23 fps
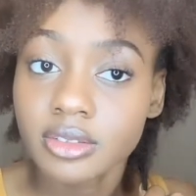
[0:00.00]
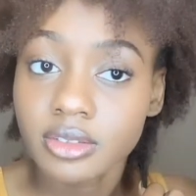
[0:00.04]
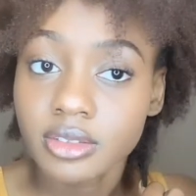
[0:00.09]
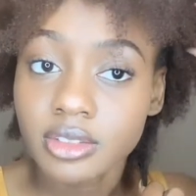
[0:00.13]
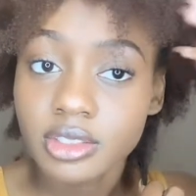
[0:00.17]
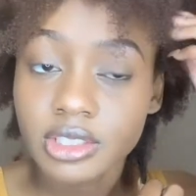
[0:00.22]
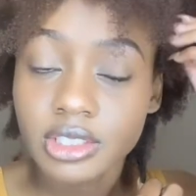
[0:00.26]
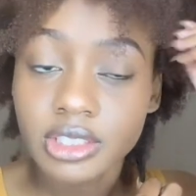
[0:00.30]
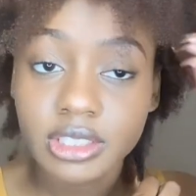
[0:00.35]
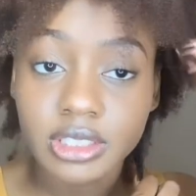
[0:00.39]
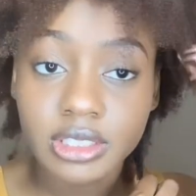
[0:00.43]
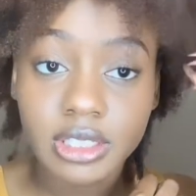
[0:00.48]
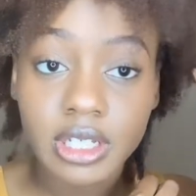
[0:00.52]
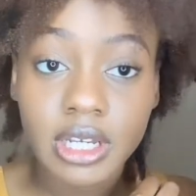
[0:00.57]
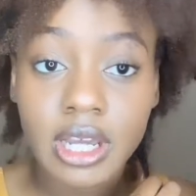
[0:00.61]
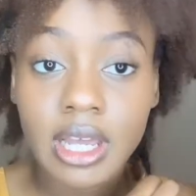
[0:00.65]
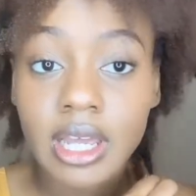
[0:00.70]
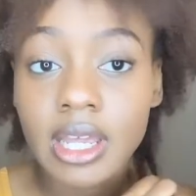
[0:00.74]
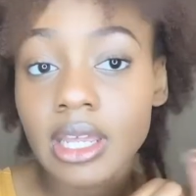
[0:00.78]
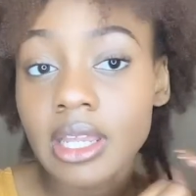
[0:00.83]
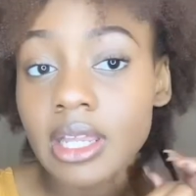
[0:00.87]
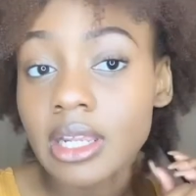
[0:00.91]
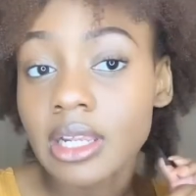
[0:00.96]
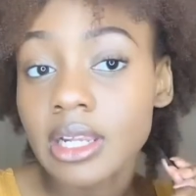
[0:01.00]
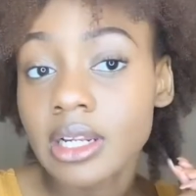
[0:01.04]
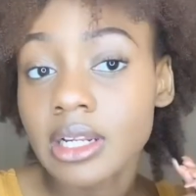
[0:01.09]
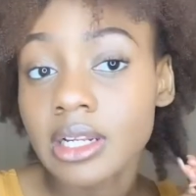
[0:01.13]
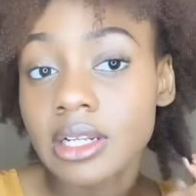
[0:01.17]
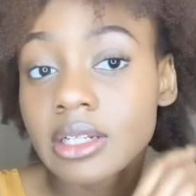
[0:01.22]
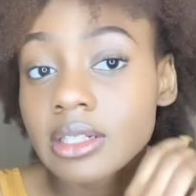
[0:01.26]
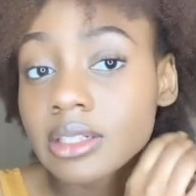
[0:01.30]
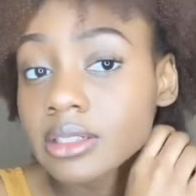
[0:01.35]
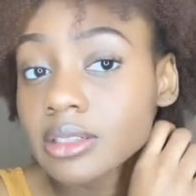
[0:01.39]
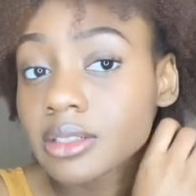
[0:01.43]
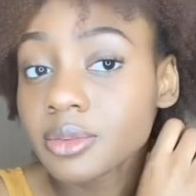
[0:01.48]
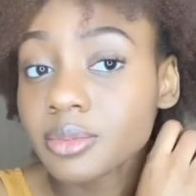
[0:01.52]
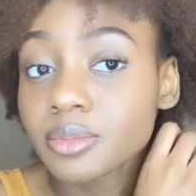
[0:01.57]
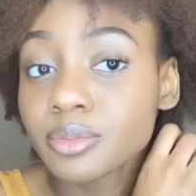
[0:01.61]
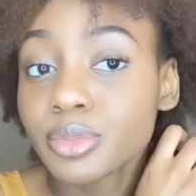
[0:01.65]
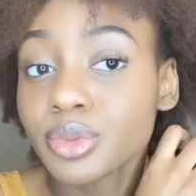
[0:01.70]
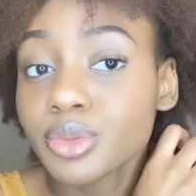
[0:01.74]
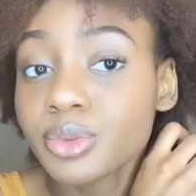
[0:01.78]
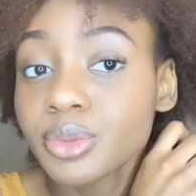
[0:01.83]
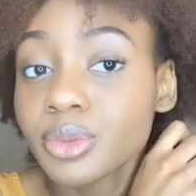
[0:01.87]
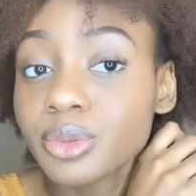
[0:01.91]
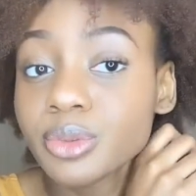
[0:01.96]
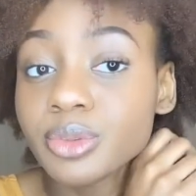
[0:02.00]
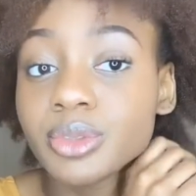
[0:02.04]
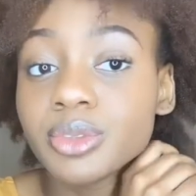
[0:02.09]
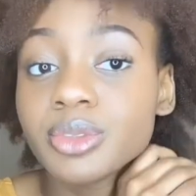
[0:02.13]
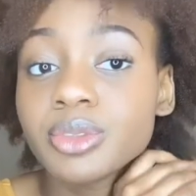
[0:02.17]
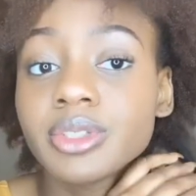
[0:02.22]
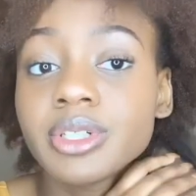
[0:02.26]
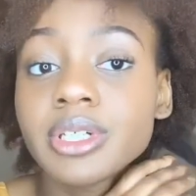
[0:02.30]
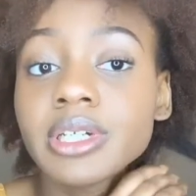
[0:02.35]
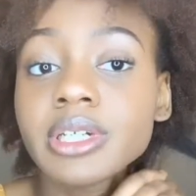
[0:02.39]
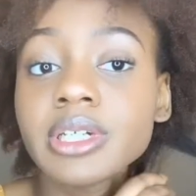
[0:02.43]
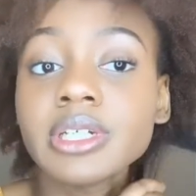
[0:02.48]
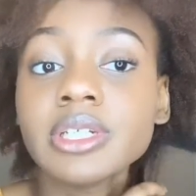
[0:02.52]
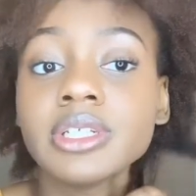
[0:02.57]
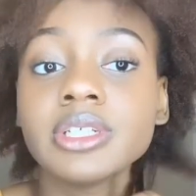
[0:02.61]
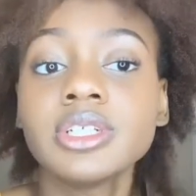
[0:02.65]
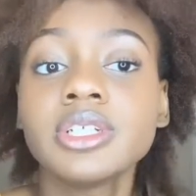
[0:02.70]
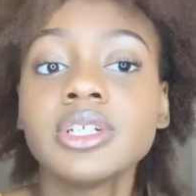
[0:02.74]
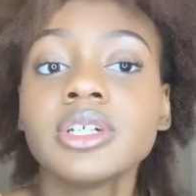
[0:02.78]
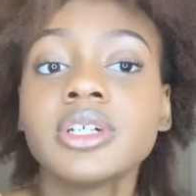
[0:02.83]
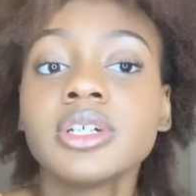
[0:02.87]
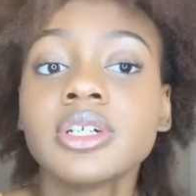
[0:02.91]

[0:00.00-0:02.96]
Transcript: She just got buku shrinkage.